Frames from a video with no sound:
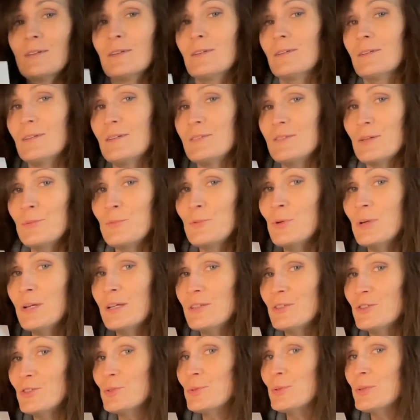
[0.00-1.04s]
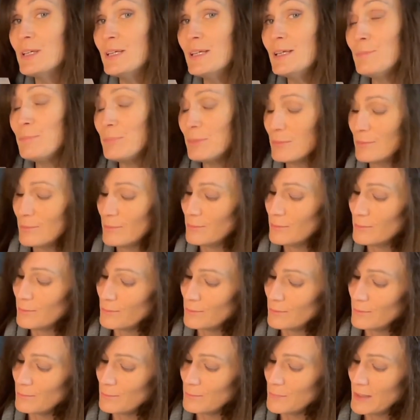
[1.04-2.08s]
is I'm going to keep
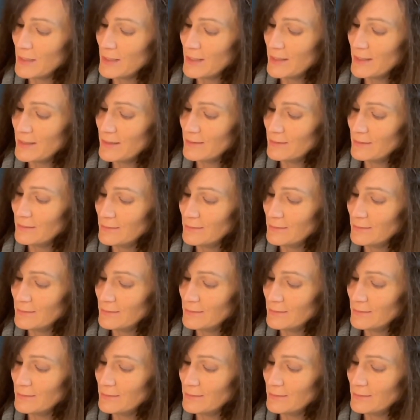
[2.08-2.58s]
my,